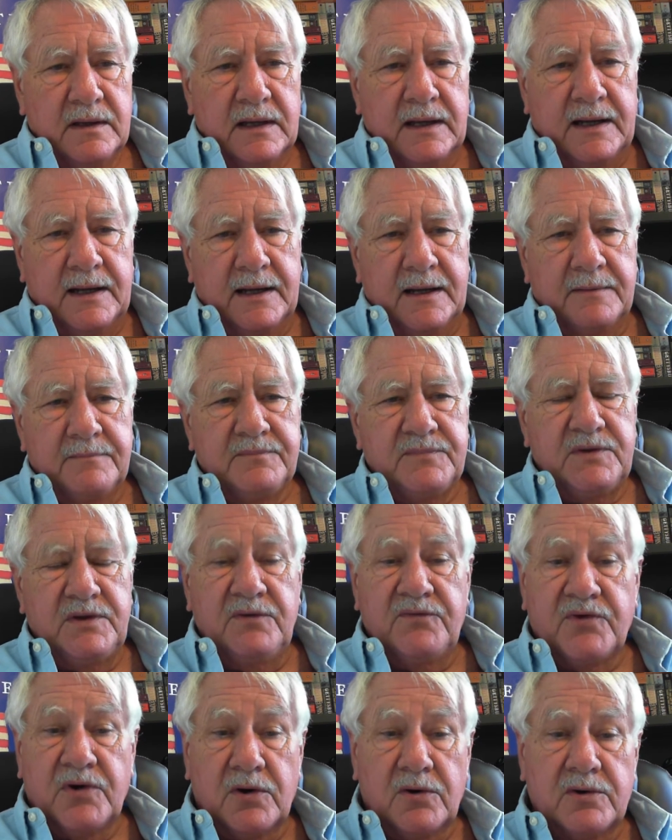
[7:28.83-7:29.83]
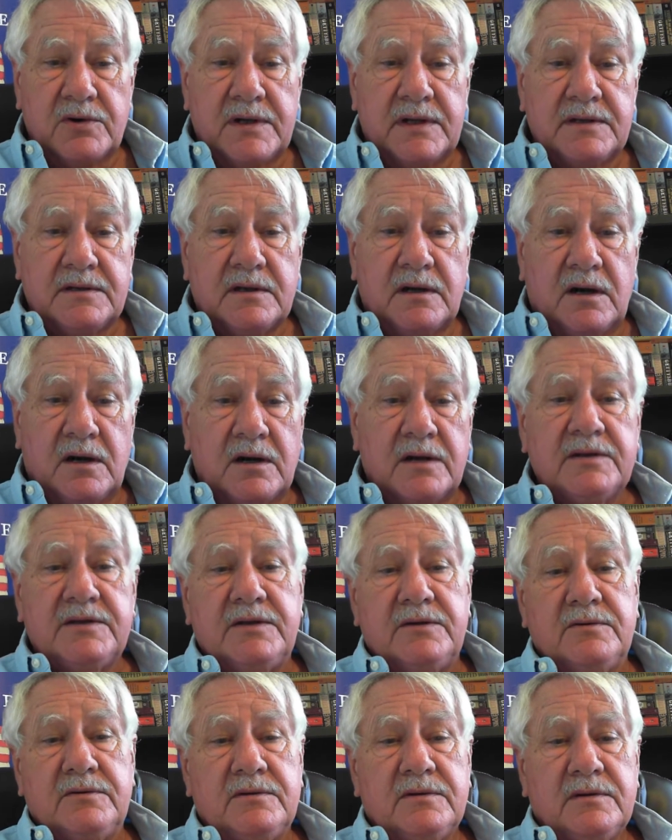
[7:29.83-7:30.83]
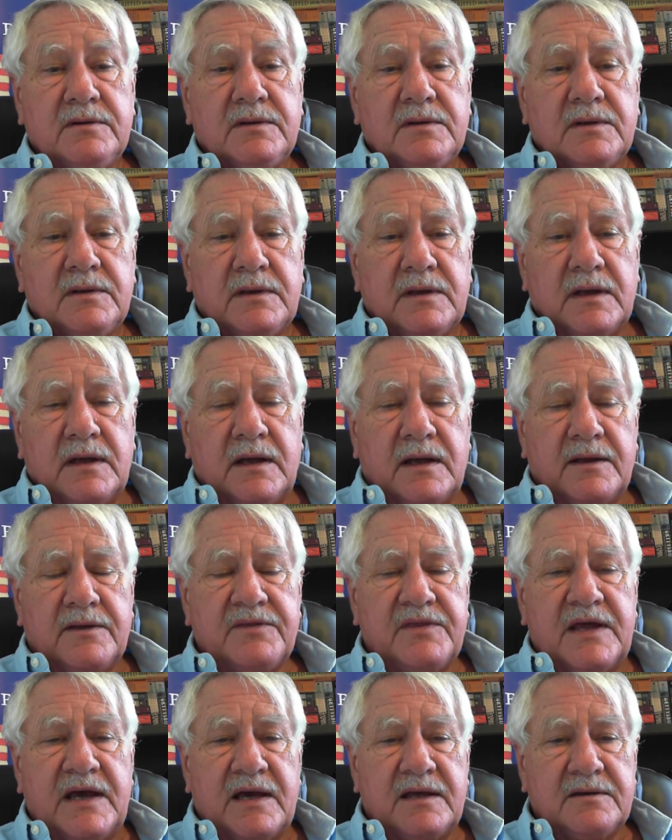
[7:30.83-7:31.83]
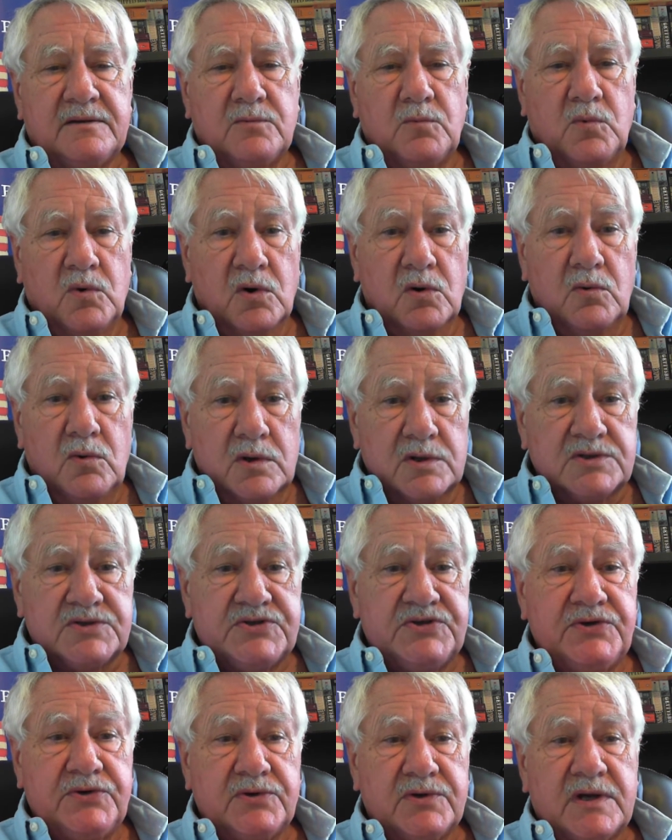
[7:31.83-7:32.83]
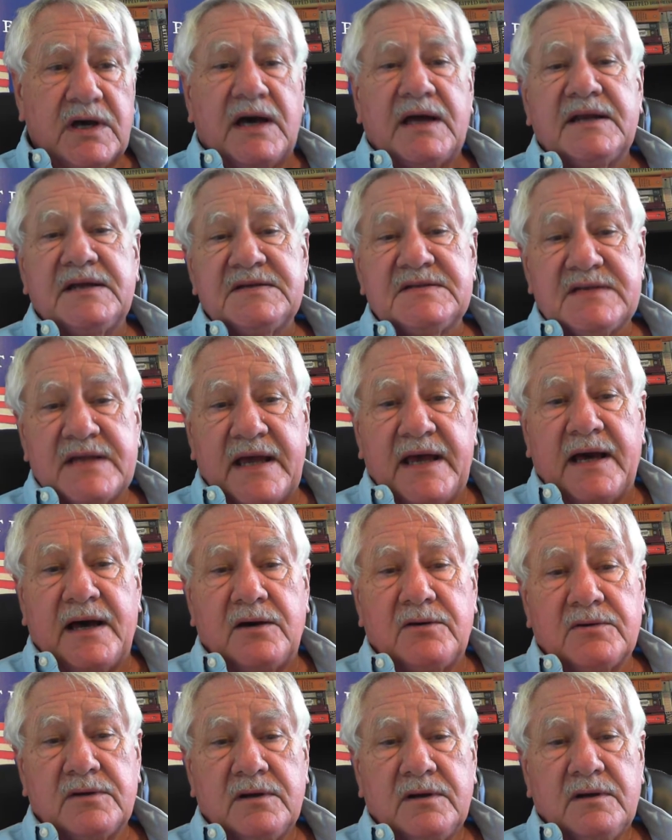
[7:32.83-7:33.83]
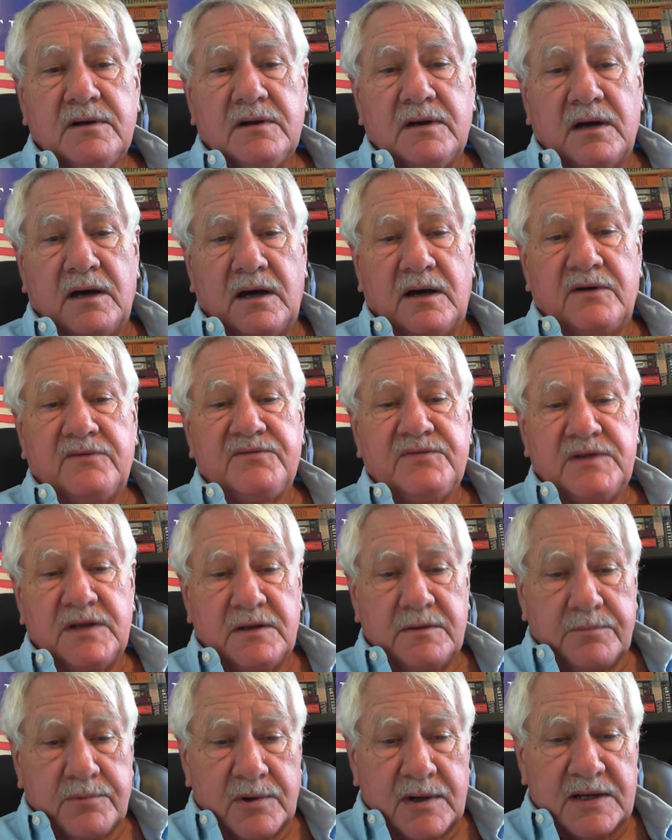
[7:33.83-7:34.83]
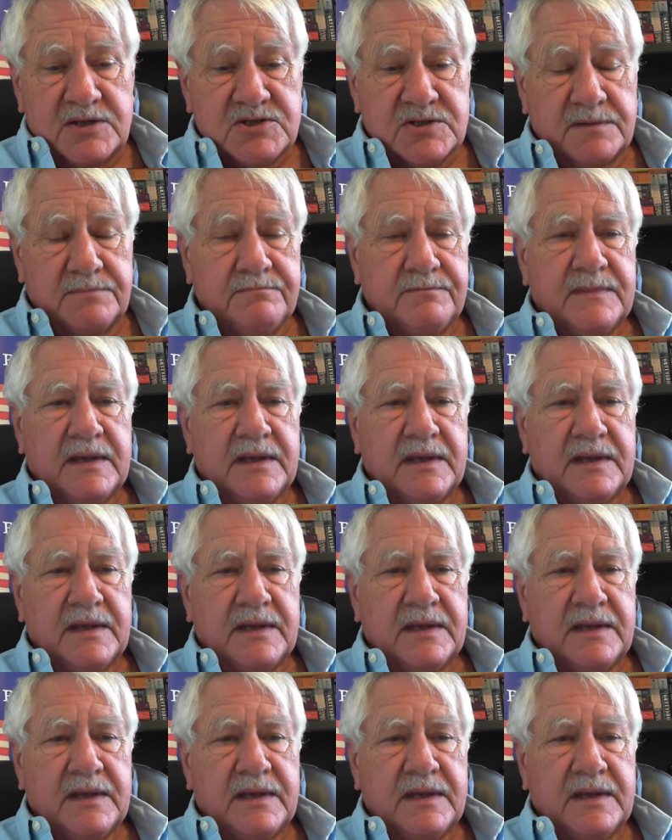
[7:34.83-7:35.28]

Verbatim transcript: Um, you've heard it argued uh, that World War II got us out of the Depression.